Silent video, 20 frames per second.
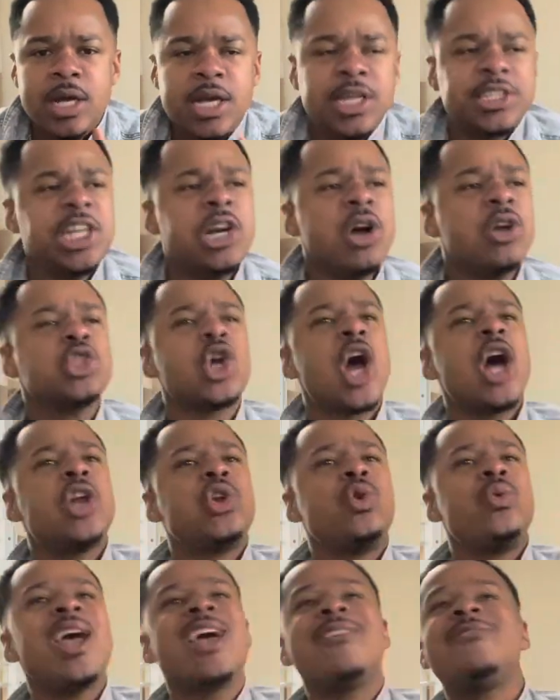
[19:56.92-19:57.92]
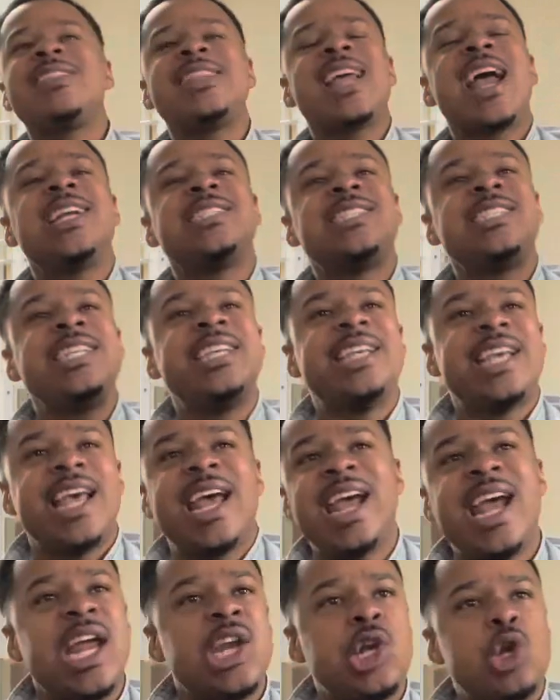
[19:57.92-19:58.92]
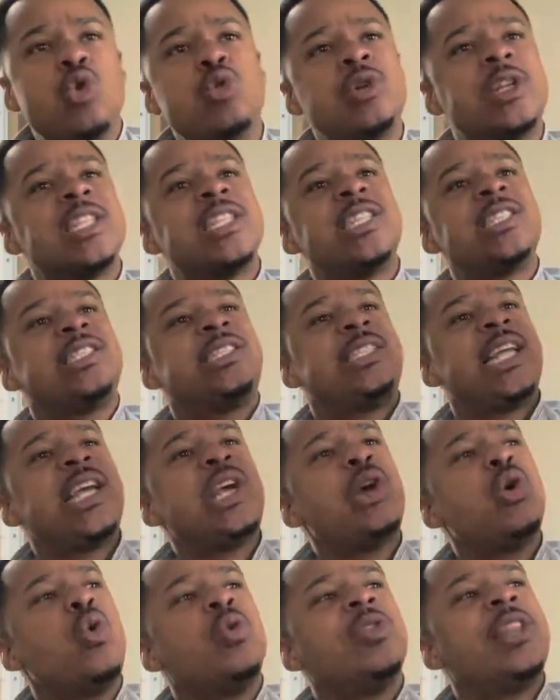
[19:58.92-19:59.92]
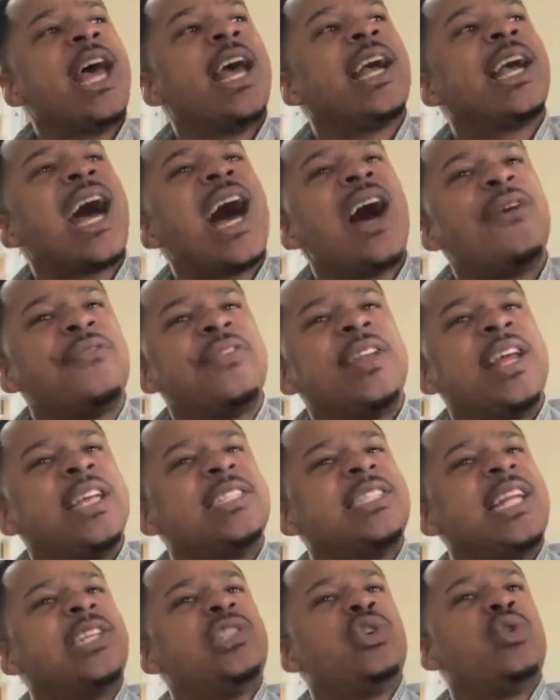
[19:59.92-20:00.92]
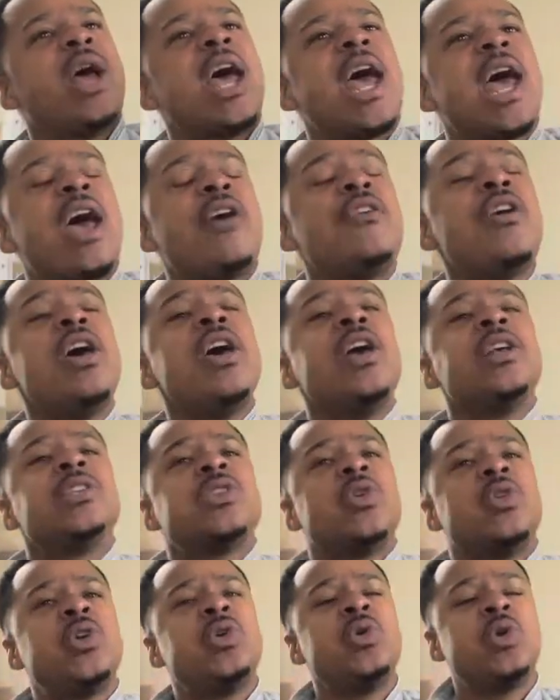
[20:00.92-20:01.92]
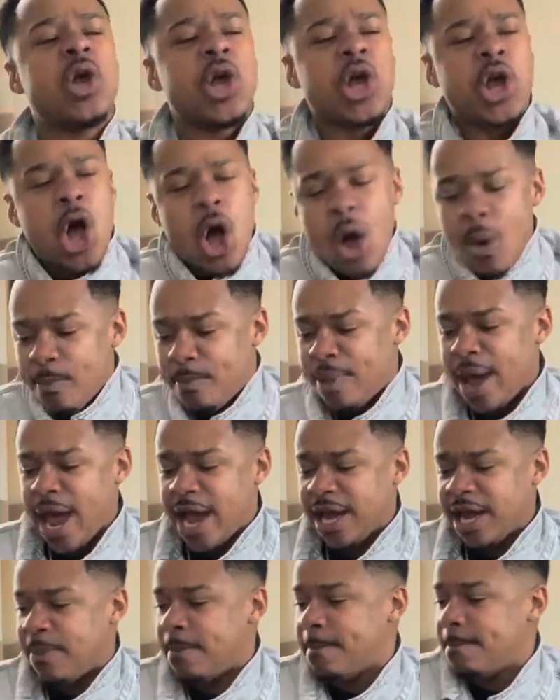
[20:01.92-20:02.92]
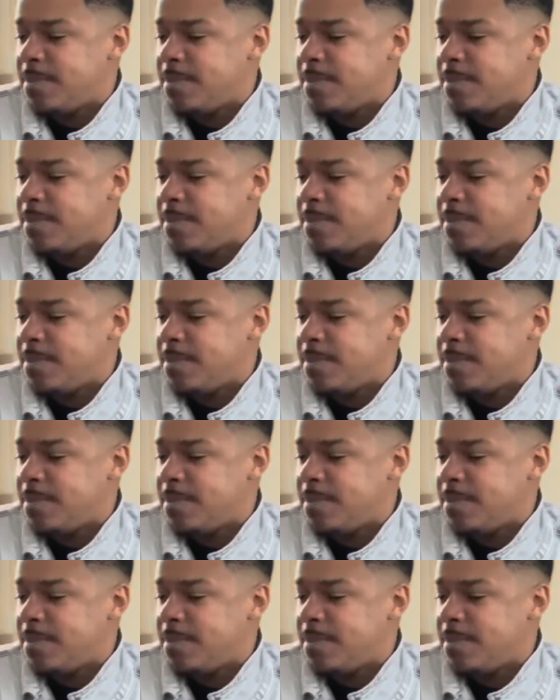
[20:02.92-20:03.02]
She gonna try to do everything she can do to steal that confidence that you have so that you can come back and